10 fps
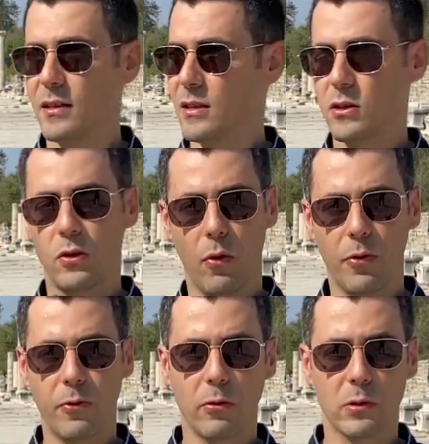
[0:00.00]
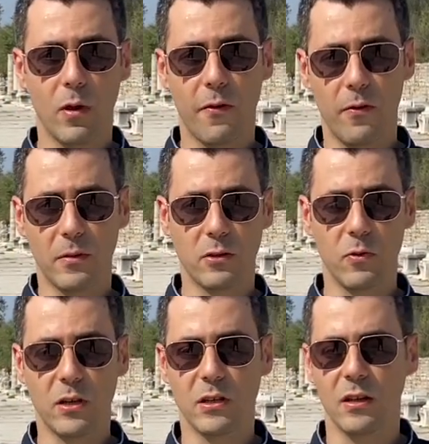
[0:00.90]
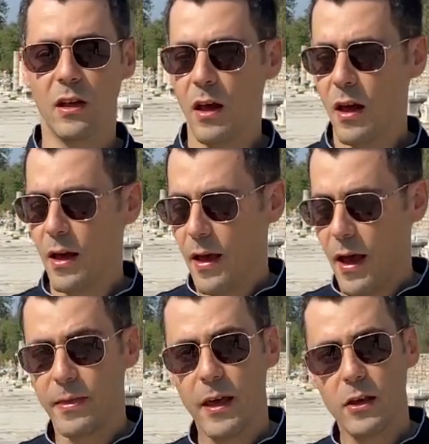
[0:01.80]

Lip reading: is a stone throws away from this region. And they